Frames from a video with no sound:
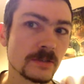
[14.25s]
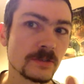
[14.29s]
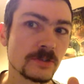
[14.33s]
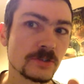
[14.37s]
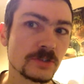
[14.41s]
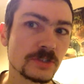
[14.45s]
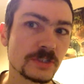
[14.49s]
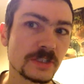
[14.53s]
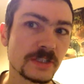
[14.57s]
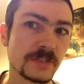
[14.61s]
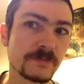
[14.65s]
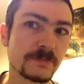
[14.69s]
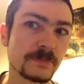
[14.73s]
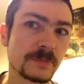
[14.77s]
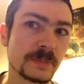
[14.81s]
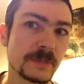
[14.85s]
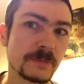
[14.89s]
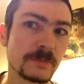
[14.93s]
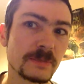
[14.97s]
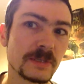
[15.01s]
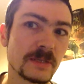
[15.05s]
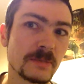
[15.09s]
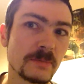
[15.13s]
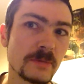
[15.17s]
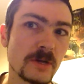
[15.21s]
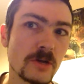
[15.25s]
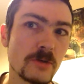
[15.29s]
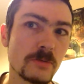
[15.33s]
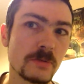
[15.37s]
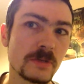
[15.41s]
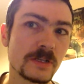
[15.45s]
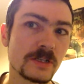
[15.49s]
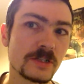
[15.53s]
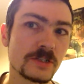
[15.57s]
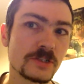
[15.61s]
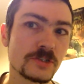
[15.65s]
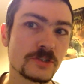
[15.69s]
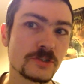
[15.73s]
Just give people a
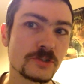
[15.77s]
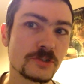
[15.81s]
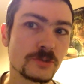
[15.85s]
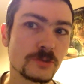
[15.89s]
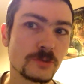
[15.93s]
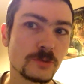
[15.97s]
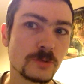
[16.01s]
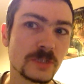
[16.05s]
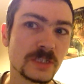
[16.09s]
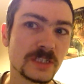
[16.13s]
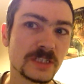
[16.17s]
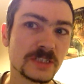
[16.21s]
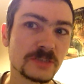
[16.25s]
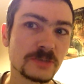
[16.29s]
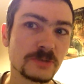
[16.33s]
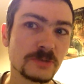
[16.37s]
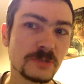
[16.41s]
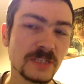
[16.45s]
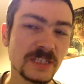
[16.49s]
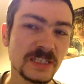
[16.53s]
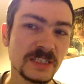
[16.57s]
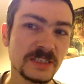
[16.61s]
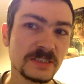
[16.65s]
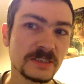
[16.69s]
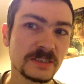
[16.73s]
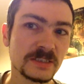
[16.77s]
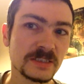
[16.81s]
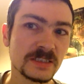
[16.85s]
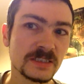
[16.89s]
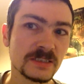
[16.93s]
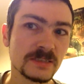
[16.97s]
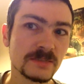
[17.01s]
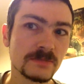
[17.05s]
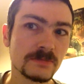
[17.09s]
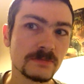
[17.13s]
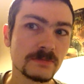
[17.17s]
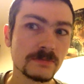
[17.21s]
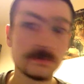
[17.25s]
moment to do that.
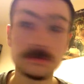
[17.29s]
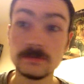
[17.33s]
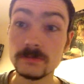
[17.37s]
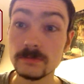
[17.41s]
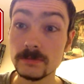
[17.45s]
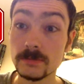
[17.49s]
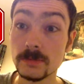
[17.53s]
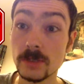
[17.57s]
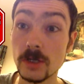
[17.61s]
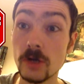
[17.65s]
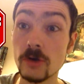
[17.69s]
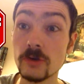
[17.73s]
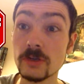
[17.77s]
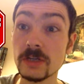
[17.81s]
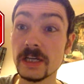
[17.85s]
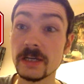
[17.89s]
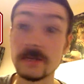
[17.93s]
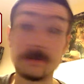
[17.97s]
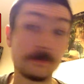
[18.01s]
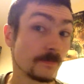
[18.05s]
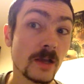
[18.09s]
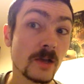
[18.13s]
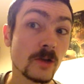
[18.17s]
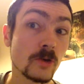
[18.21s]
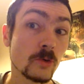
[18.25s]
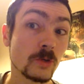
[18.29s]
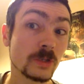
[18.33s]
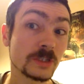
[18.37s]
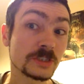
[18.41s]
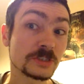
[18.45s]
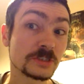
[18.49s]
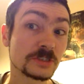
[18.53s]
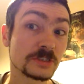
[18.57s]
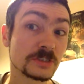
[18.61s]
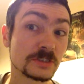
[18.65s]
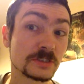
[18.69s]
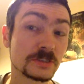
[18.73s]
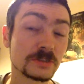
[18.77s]
Okay,
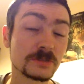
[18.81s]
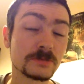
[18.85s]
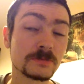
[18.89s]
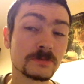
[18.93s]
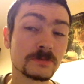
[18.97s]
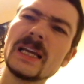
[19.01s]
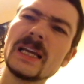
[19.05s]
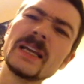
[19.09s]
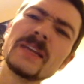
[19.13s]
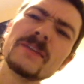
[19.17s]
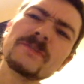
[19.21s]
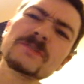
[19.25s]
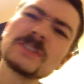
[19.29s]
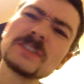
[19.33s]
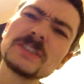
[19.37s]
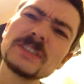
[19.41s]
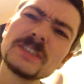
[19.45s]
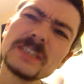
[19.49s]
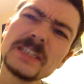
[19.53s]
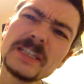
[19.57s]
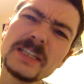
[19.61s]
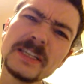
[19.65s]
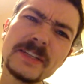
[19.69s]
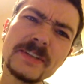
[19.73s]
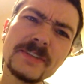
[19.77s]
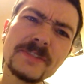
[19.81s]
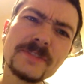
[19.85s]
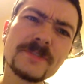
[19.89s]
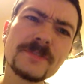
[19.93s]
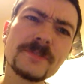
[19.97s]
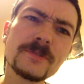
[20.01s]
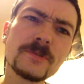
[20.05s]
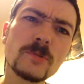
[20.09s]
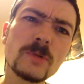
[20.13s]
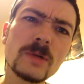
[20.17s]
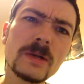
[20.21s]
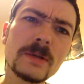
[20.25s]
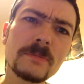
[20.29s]
questions. If Steve
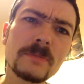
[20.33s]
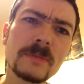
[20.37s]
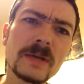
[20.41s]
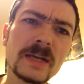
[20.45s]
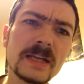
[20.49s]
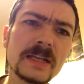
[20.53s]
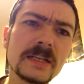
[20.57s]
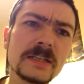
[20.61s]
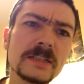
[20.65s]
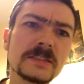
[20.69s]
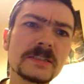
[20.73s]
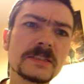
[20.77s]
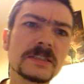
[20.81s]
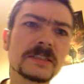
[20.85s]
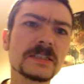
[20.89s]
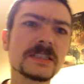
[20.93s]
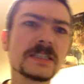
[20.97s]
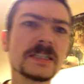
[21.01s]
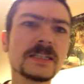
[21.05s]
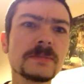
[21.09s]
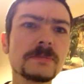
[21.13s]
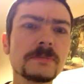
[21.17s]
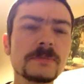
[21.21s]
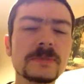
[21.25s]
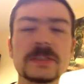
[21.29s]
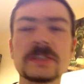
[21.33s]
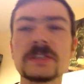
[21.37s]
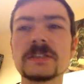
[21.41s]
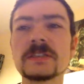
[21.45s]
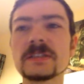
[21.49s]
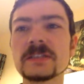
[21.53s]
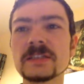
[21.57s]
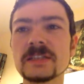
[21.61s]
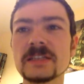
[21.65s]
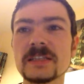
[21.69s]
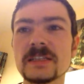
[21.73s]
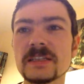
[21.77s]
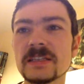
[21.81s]
went back in time
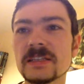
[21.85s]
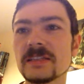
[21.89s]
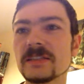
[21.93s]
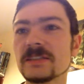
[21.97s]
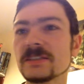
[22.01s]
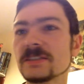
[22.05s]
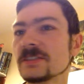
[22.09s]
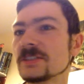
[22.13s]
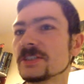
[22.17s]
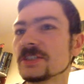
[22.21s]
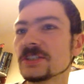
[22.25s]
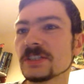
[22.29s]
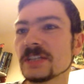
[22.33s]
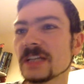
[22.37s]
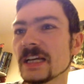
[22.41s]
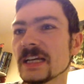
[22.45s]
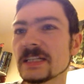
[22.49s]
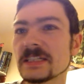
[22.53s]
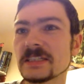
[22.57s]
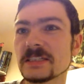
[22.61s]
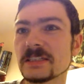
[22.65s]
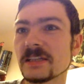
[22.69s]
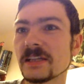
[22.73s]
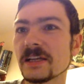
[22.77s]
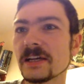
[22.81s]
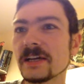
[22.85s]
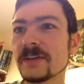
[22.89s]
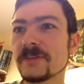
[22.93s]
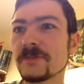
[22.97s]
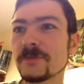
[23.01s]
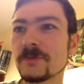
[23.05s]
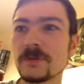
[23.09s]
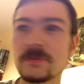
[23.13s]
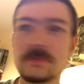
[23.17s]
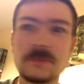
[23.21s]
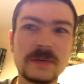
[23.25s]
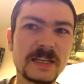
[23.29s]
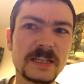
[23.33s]
and just had his life
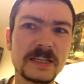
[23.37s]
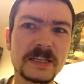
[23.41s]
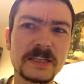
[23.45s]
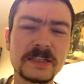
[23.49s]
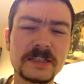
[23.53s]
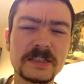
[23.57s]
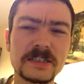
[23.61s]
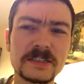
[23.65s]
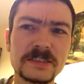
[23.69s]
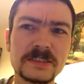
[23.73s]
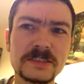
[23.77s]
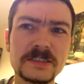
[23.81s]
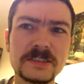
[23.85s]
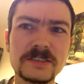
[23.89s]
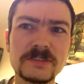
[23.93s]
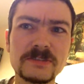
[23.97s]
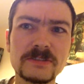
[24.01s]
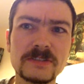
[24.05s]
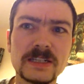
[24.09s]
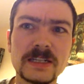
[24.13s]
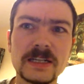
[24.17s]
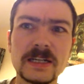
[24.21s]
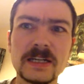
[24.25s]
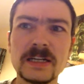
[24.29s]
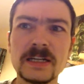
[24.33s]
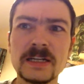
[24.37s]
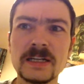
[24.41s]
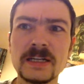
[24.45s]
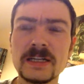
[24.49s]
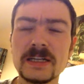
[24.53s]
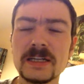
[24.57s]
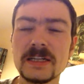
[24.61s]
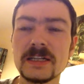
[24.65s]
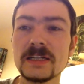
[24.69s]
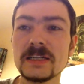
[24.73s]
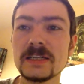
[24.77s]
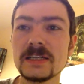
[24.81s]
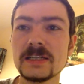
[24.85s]
with Peggy Carter,
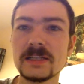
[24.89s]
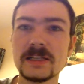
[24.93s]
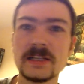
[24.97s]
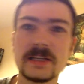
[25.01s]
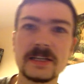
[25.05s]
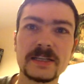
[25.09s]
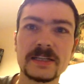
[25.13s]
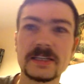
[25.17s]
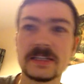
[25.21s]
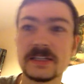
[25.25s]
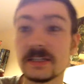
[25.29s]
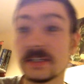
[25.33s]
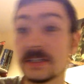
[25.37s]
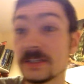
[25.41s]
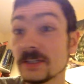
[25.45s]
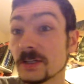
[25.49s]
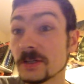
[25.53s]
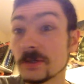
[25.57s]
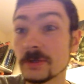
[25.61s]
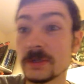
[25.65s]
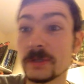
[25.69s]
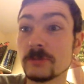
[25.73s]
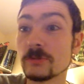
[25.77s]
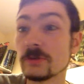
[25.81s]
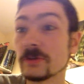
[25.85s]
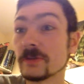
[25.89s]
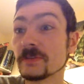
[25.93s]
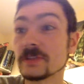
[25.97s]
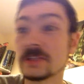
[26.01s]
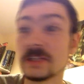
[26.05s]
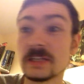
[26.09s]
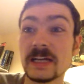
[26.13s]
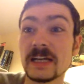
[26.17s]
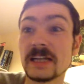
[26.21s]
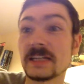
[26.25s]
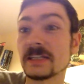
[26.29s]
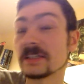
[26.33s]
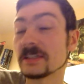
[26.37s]
he would have
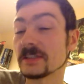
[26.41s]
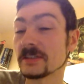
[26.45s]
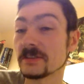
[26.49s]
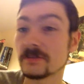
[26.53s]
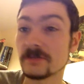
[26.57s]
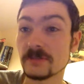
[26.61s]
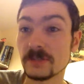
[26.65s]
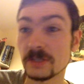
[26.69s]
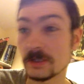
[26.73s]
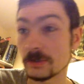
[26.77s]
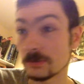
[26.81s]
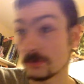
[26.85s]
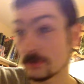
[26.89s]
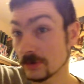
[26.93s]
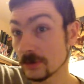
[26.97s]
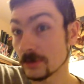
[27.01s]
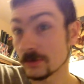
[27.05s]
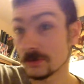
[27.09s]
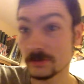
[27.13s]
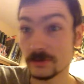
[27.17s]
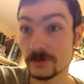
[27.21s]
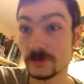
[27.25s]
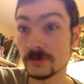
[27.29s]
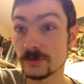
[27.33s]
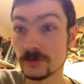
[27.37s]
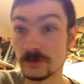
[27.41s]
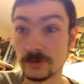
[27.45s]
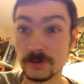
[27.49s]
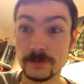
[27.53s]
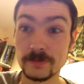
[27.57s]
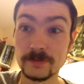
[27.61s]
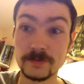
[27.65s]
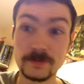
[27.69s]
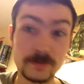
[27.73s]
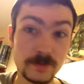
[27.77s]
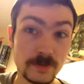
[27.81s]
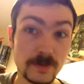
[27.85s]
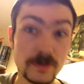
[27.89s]
done had he, not sort of
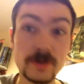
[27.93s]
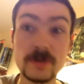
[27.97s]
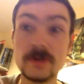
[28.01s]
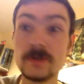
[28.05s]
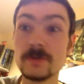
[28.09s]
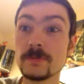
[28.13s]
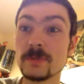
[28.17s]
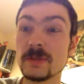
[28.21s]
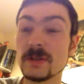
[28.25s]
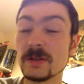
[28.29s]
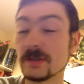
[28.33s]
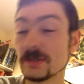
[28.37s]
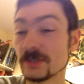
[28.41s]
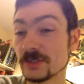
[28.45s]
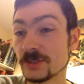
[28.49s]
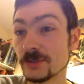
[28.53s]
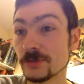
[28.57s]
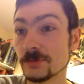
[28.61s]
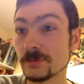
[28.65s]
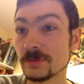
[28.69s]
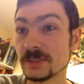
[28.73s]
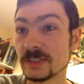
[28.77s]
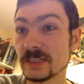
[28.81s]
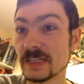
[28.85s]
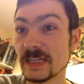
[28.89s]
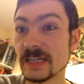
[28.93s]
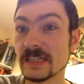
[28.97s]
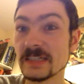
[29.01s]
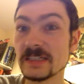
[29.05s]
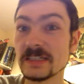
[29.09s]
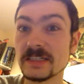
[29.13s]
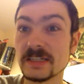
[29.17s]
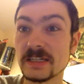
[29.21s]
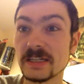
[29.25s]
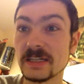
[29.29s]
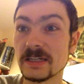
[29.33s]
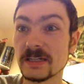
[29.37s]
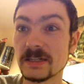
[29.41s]
been assumed dead
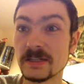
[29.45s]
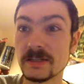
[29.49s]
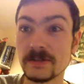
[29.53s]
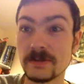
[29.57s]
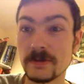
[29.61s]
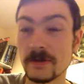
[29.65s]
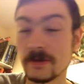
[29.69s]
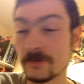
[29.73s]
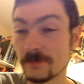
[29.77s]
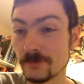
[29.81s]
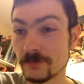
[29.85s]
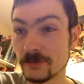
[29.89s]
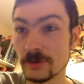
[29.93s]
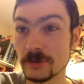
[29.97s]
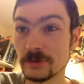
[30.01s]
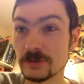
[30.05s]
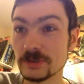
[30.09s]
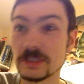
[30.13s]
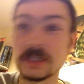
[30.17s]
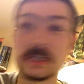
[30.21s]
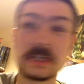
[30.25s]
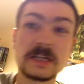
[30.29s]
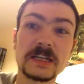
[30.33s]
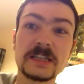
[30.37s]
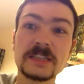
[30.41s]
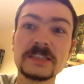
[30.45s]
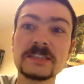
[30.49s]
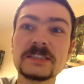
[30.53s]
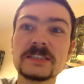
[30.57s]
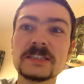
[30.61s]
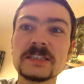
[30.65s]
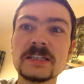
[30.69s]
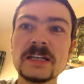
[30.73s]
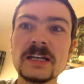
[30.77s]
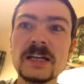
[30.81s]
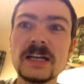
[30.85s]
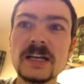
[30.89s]
and frozen in ice.